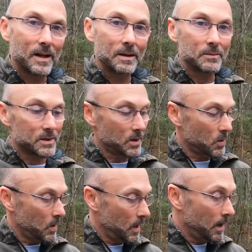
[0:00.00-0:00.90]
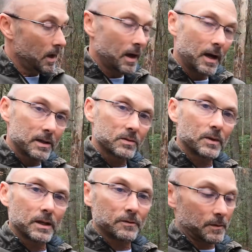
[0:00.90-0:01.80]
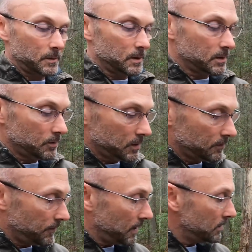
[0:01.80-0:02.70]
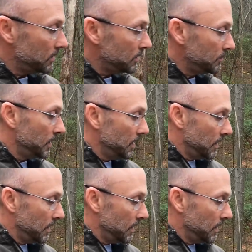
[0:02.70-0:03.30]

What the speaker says: times, so I just want to get familiar with the firearm